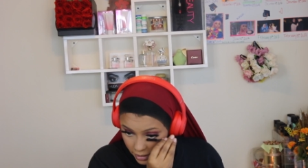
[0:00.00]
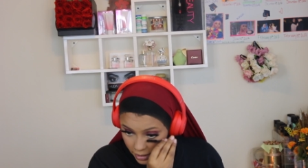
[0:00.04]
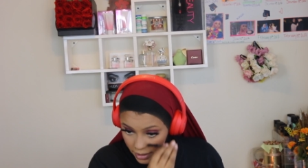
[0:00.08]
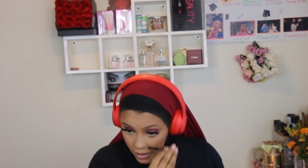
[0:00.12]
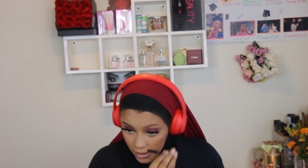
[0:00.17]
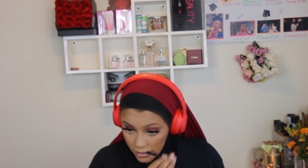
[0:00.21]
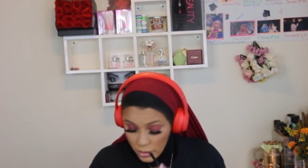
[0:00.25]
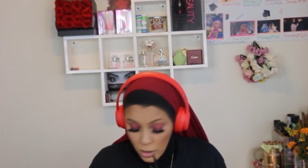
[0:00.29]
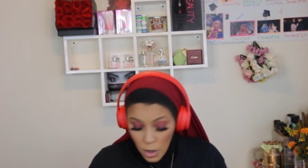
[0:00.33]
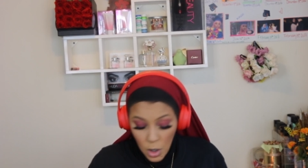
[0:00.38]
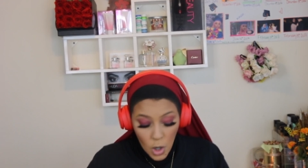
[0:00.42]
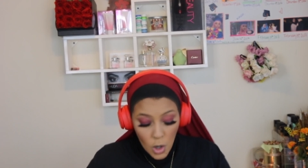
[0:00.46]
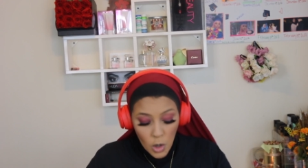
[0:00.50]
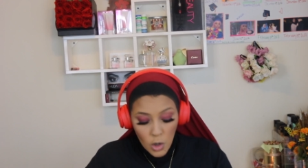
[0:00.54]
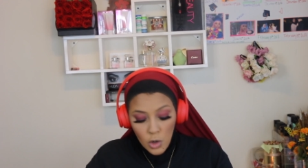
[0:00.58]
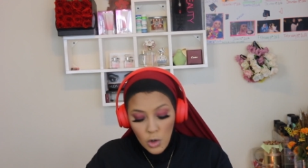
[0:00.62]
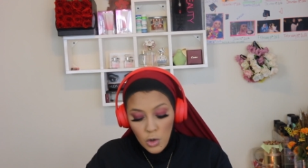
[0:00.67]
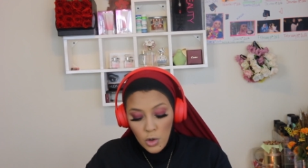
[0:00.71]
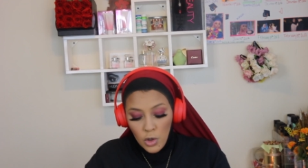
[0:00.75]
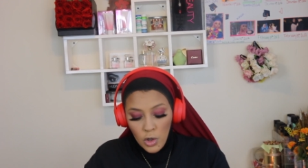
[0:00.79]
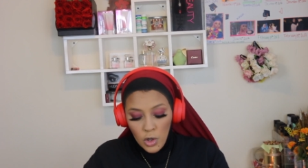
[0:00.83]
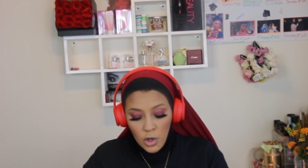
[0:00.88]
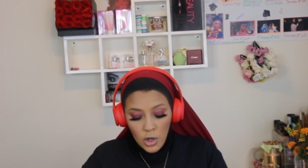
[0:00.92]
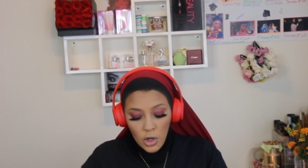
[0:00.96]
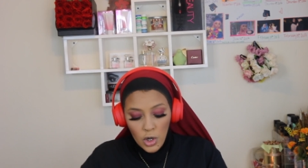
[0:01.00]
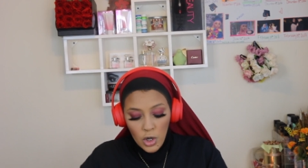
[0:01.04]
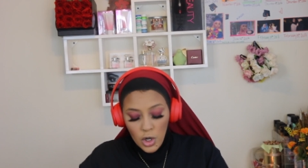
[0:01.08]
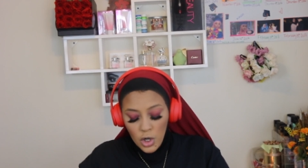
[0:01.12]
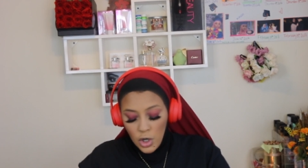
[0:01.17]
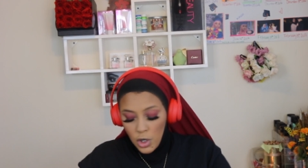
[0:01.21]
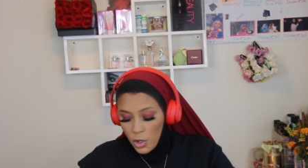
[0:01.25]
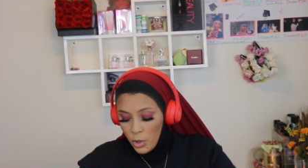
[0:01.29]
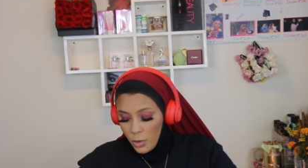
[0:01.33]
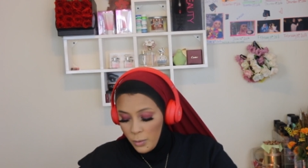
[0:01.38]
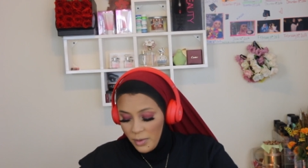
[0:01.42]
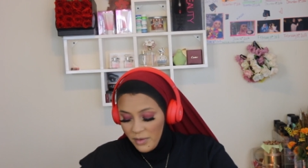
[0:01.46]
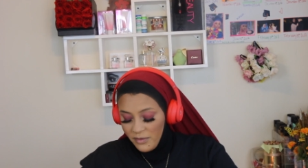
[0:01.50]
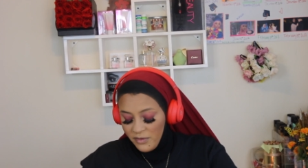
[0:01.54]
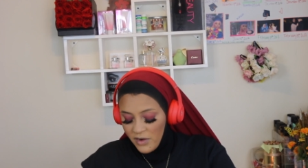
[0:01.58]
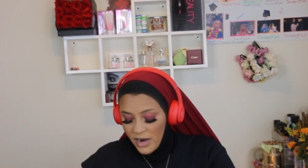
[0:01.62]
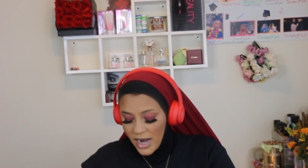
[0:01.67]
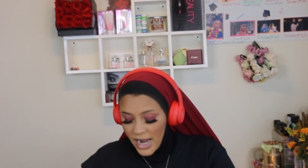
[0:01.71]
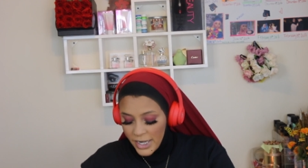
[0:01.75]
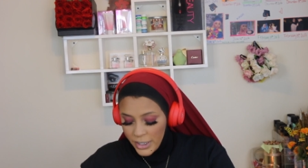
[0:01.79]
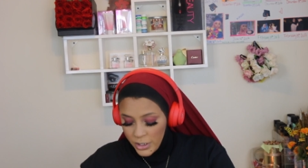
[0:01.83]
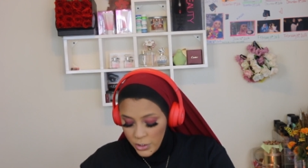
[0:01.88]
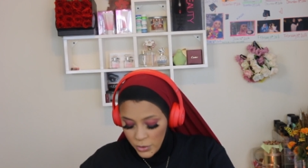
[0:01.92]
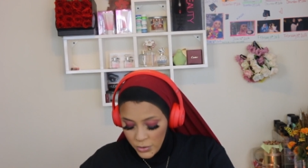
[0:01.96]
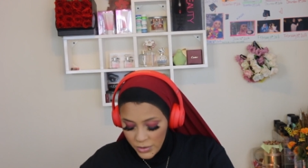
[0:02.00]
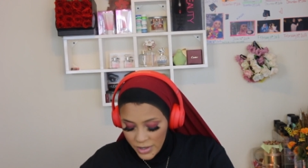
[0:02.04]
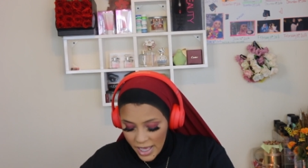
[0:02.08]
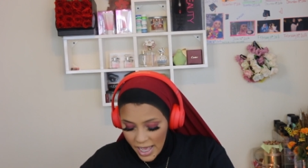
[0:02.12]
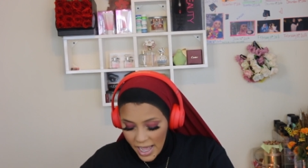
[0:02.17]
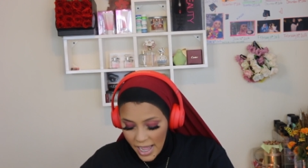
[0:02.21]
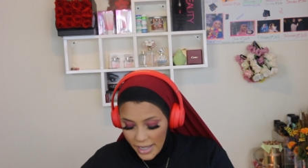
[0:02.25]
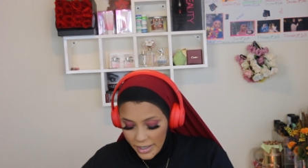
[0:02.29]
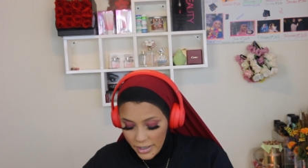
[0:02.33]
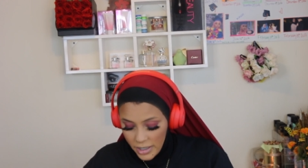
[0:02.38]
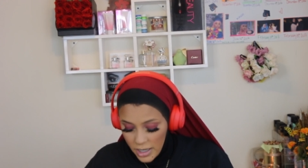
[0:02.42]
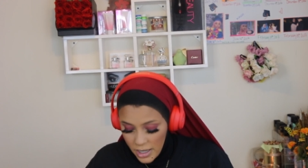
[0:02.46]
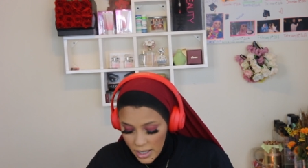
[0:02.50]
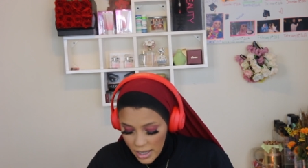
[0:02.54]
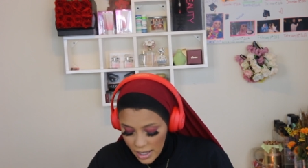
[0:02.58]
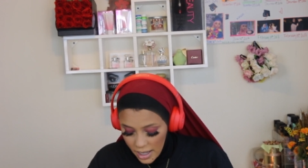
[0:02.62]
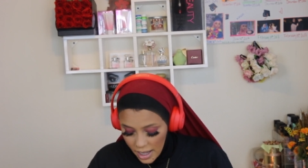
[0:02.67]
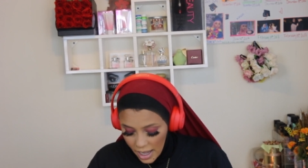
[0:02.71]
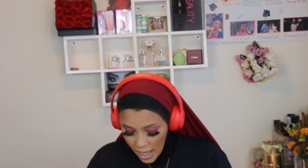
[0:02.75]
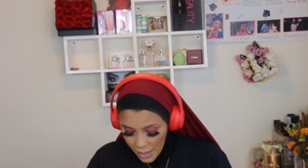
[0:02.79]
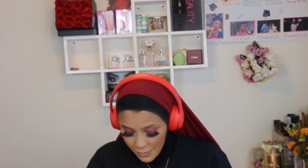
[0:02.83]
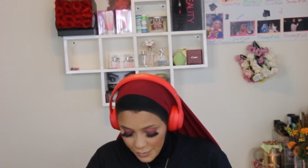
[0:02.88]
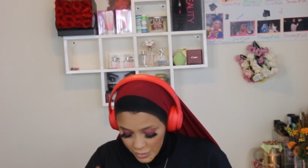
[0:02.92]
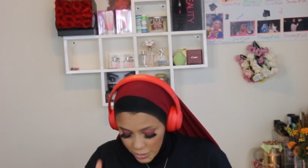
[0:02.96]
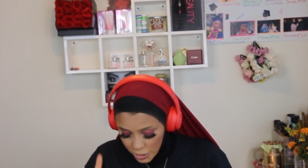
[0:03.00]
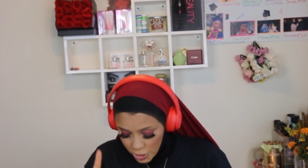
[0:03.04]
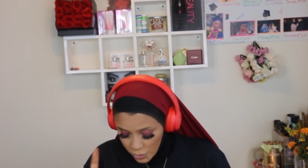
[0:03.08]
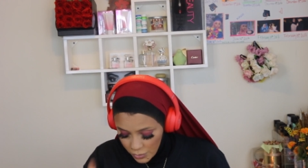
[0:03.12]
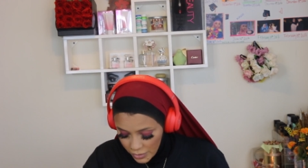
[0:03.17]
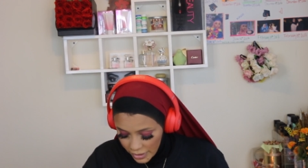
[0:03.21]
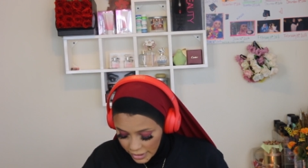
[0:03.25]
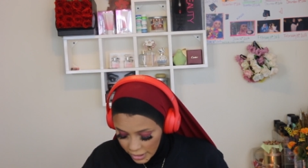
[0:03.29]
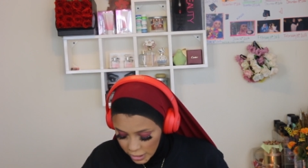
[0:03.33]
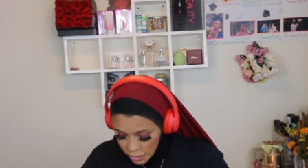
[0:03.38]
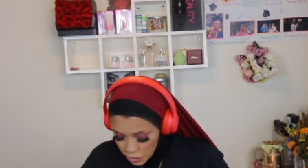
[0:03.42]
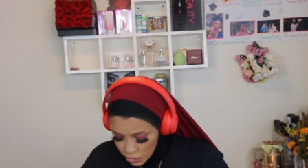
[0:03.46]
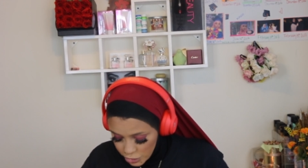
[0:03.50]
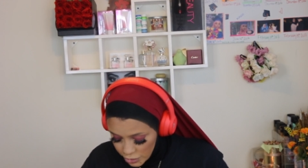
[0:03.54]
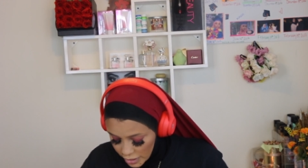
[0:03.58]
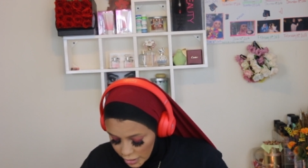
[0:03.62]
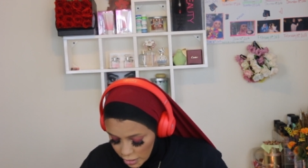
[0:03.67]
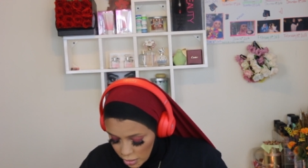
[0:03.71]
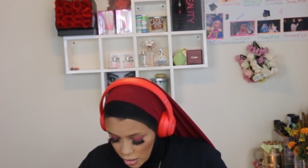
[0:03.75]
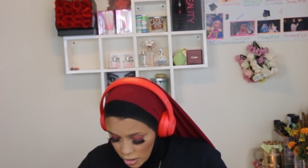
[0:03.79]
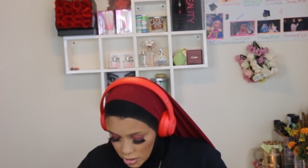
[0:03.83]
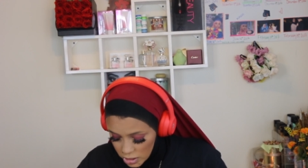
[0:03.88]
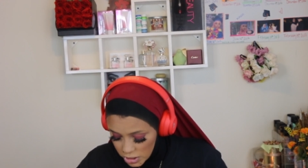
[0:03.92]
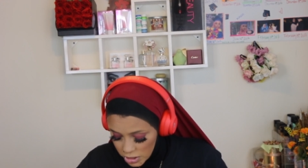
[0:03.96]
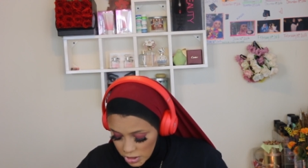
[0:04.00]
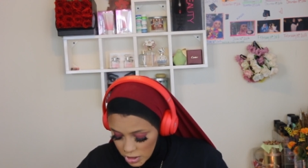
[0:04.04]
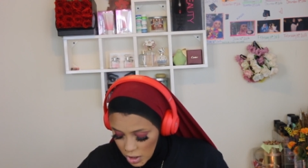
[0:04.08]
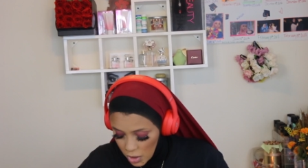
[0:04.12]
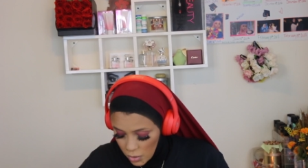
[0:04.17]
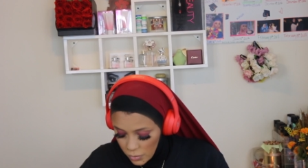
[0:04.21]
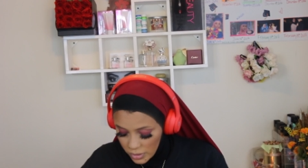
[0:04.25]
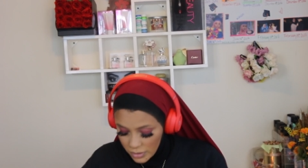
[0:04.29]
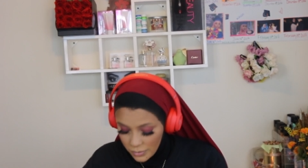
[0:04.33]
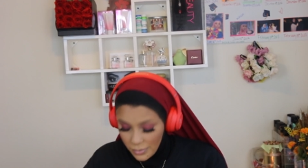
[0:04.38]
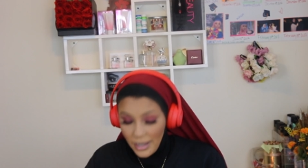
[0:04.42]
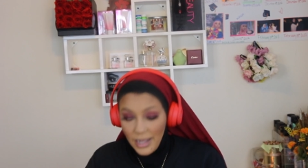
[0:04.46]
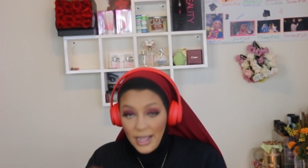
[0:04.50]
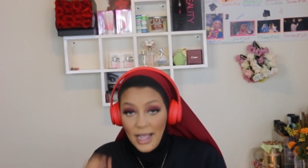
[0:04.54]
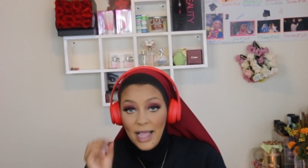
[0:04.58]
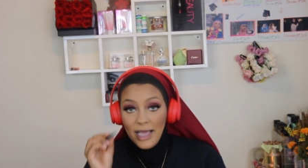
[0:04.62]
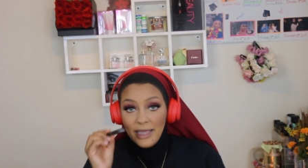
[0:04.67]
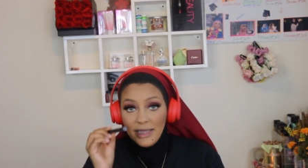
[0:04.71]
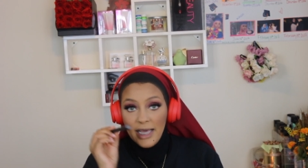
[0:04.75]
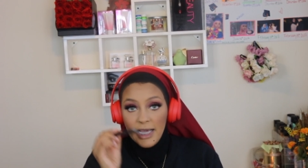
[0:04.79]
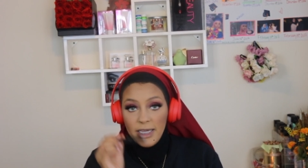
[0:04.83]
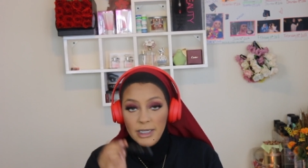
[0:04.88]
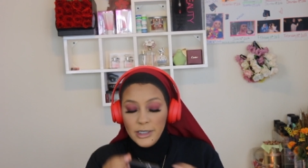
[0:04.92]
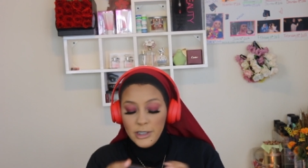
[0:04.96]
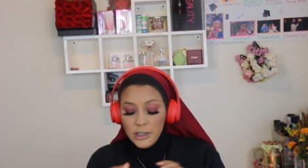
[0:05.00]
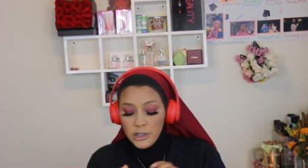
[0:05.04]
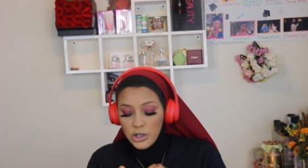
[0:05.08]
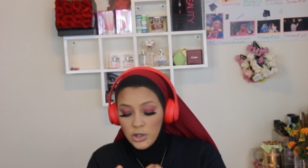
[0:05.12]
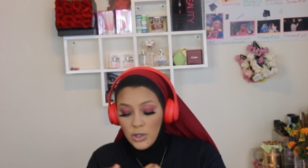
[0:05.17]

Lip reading: and, ooh, before I do that, I've been doing a trick also with my eyeliner.